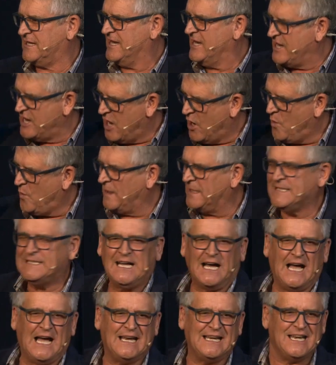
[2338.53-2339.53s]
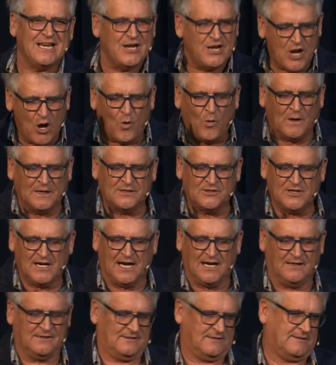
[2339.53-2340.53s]
no one died, no one
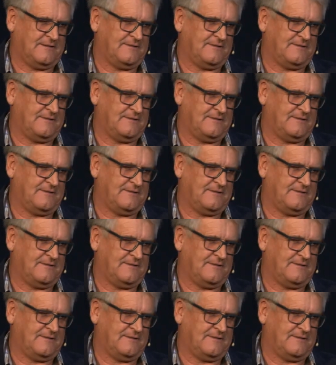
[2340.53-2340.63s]
drowned.